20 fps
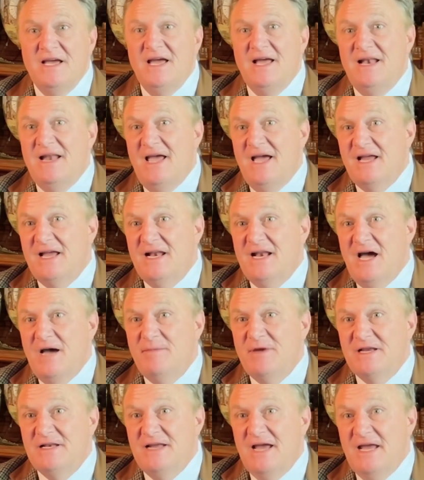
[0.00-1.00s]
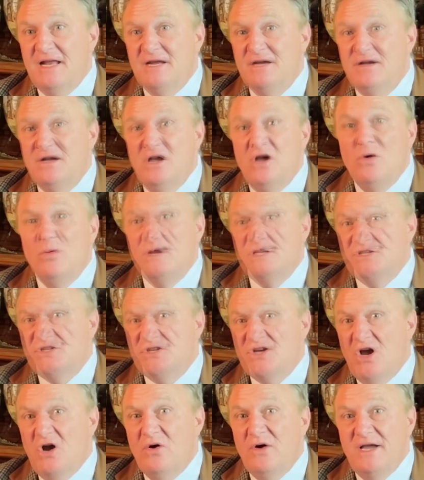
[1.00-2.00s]
and economic data which
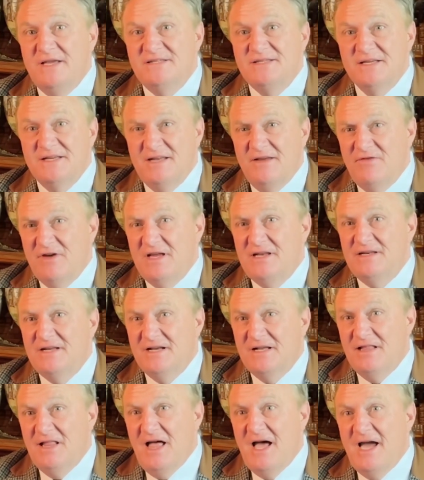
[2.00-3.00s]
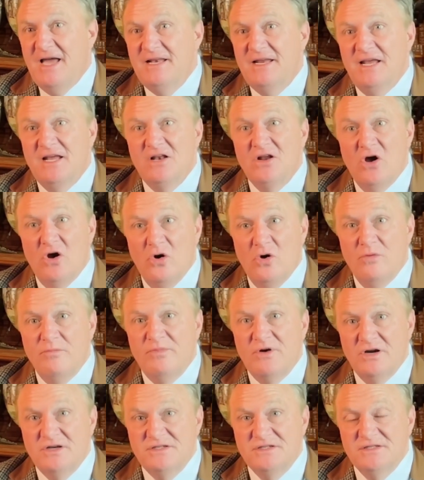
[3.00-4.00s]
show a significant decline in home
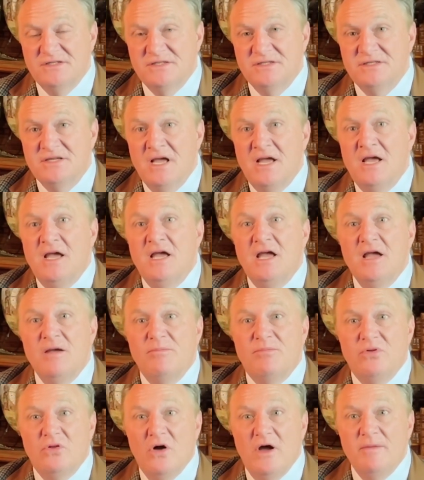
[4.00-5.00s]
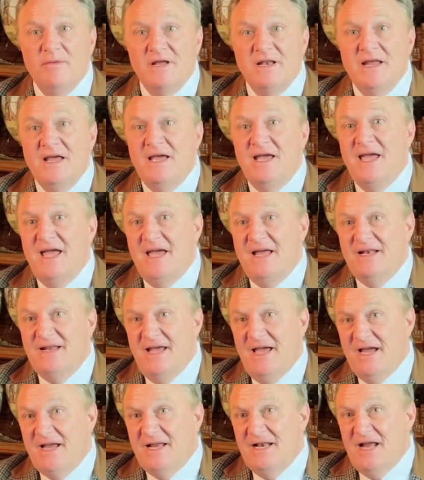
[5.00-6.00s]
purchases, employment, and
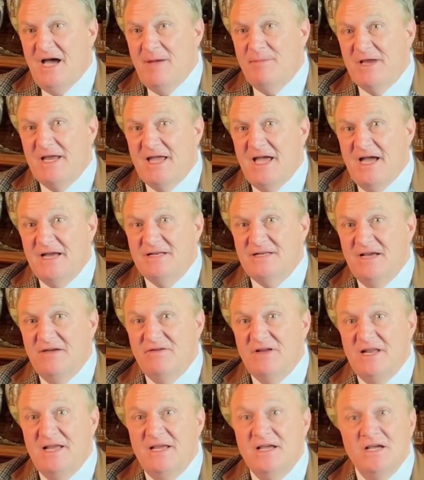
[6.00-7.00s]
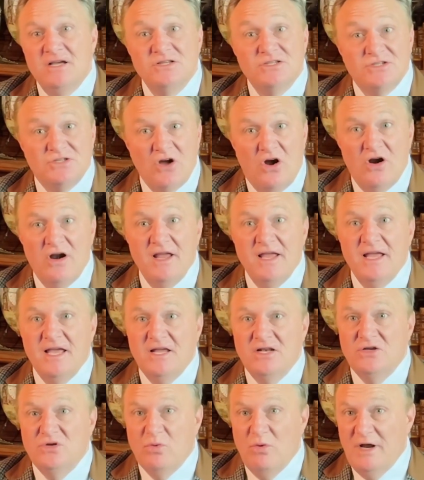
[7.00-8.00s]
economic activity starting
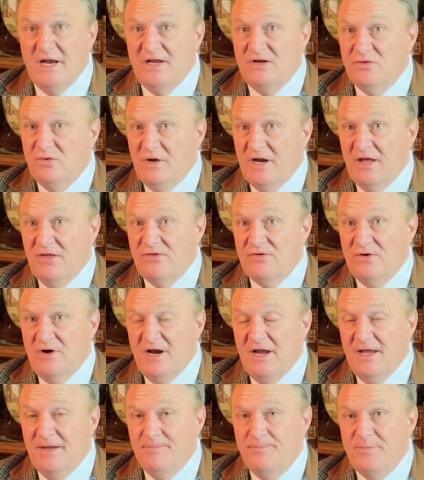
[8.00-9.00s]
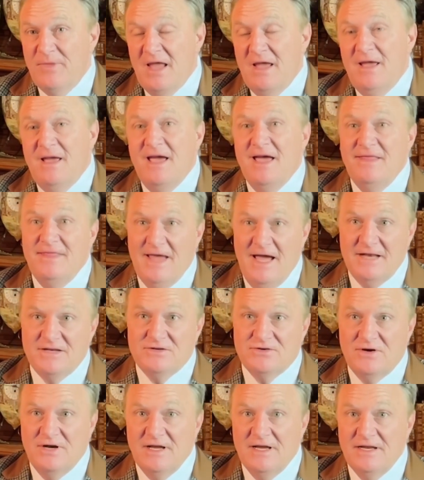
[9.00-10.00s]
in 2023, and that
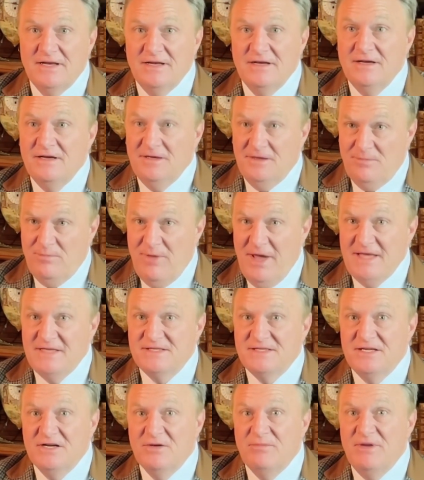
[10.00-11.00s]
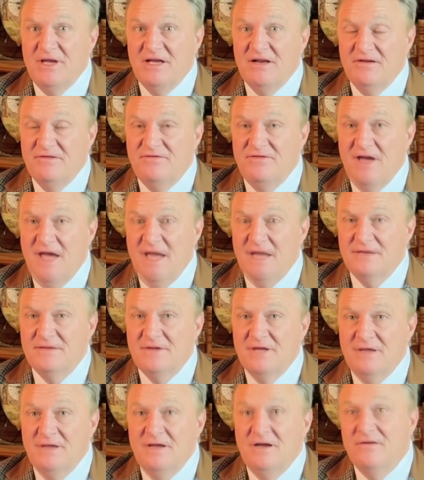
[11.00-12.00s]
trend may still be in effect.
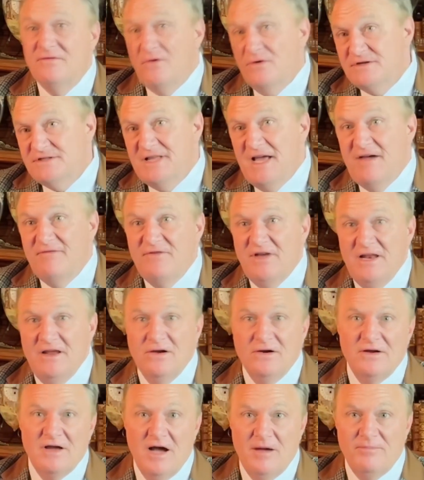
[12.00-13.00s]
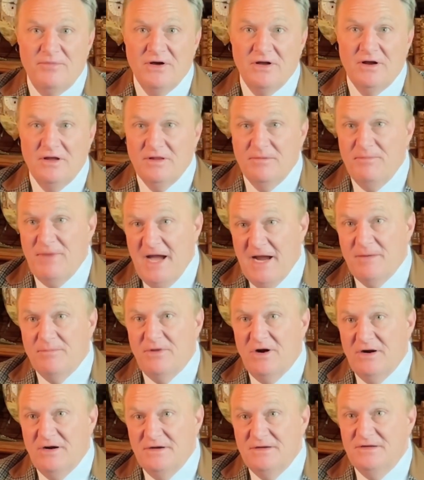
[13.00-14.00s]
Of course, that video got put on the back
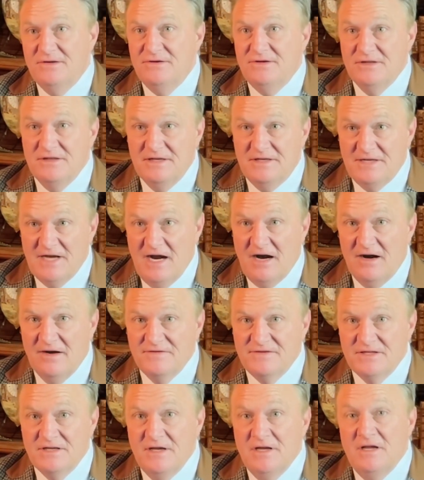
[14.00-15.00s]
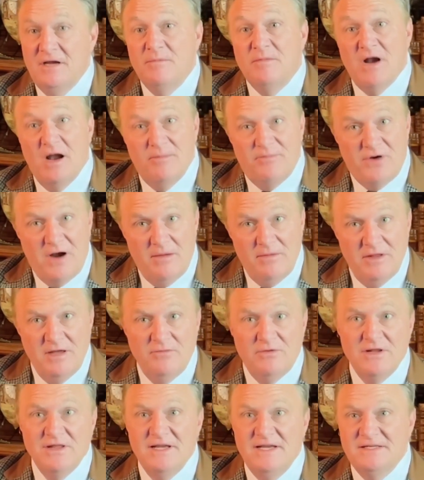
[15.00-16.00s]
burner due to the tariffs, but I'll probably
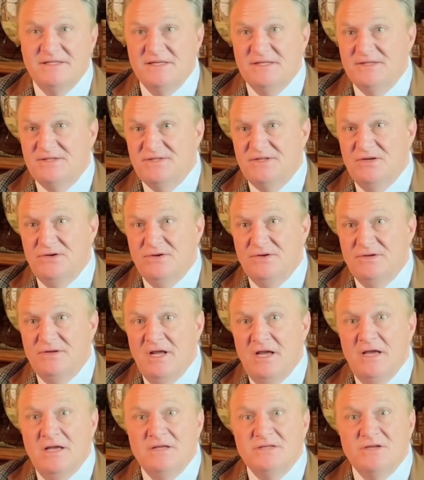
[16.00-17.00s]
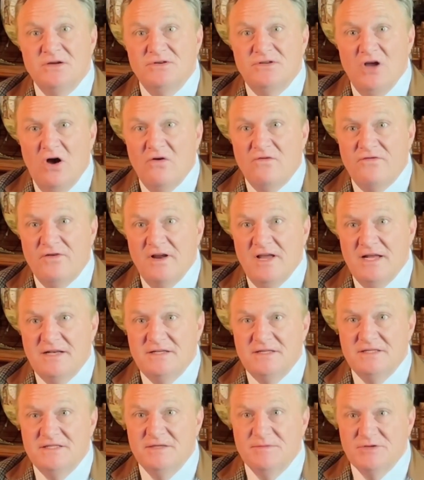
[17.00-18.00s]
release it soon, so don't forget
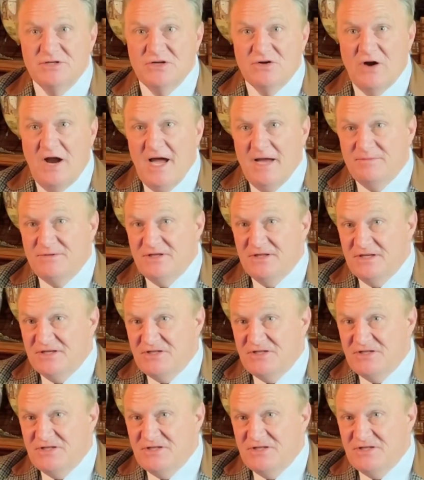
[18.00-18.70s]
to subscribe to the